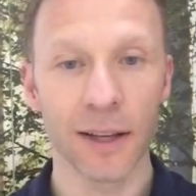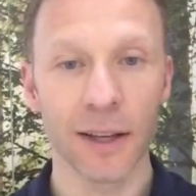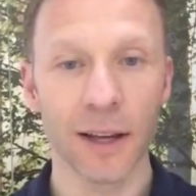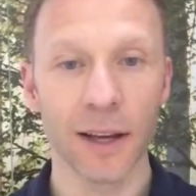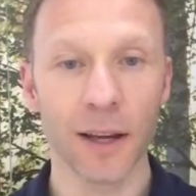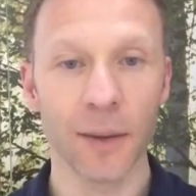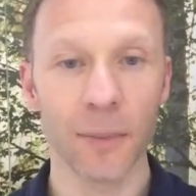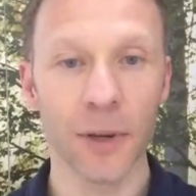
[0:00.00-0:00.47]

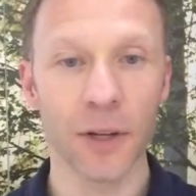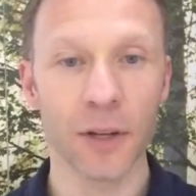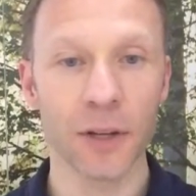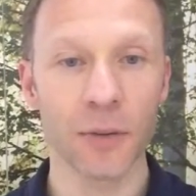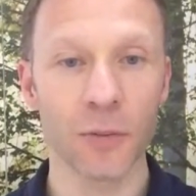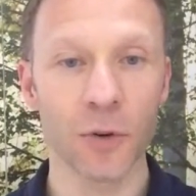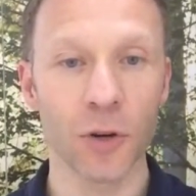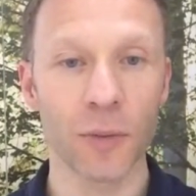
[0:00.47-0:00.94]
Been
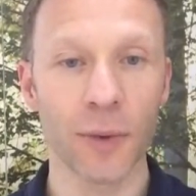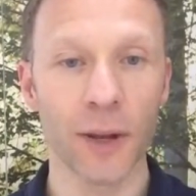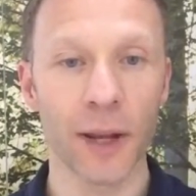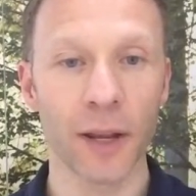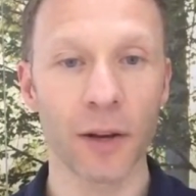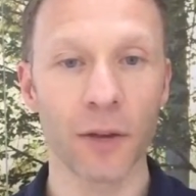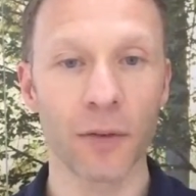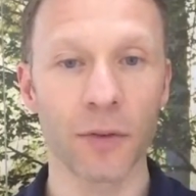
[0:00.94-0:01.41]
this morning,
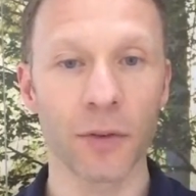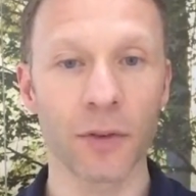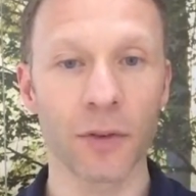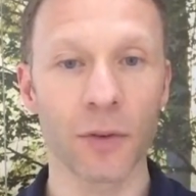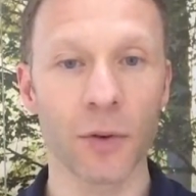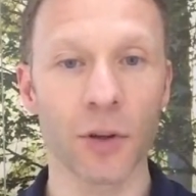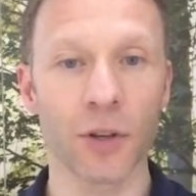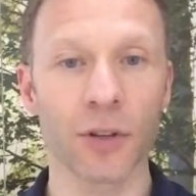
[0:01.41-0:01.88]
mate, and off to
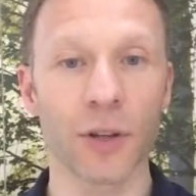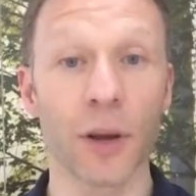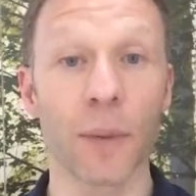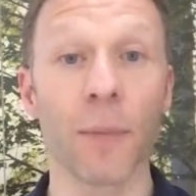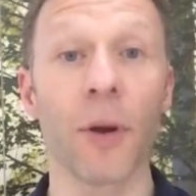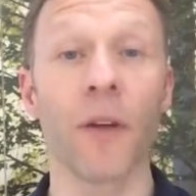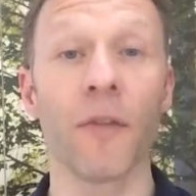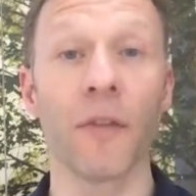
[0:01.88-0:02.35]
squash now.
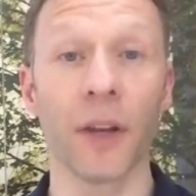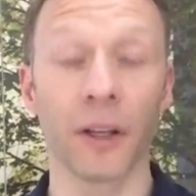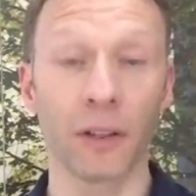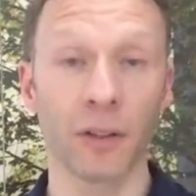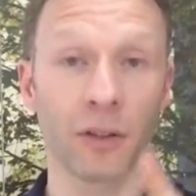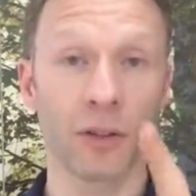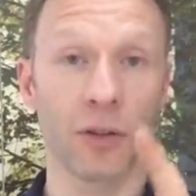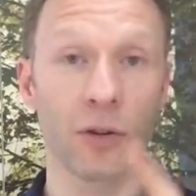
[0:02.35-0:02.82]

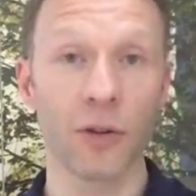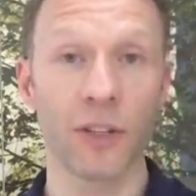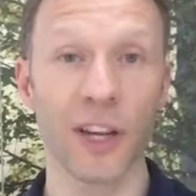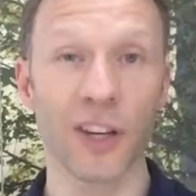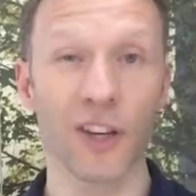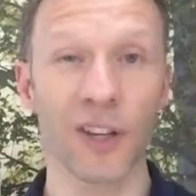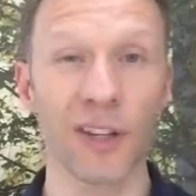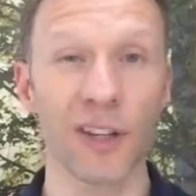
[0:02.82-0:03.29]
Perfect. Two
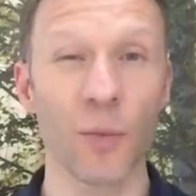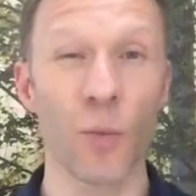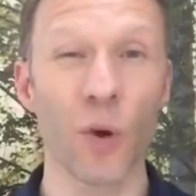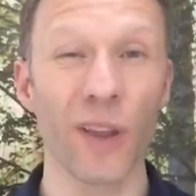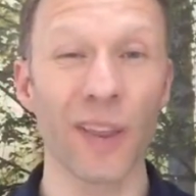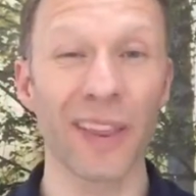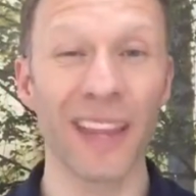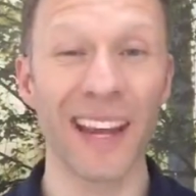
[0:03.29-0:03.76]
sessions in
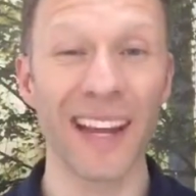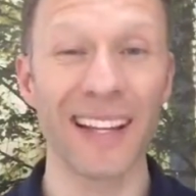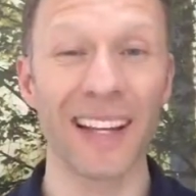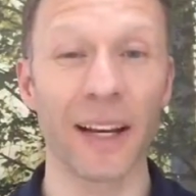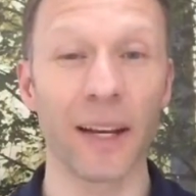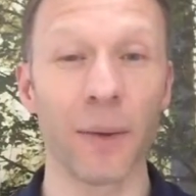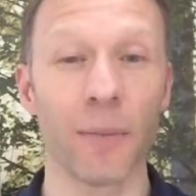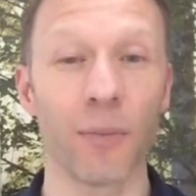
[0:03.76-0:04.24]
one day,
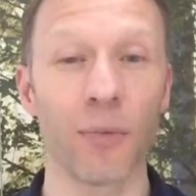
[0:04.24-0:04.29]
Danny.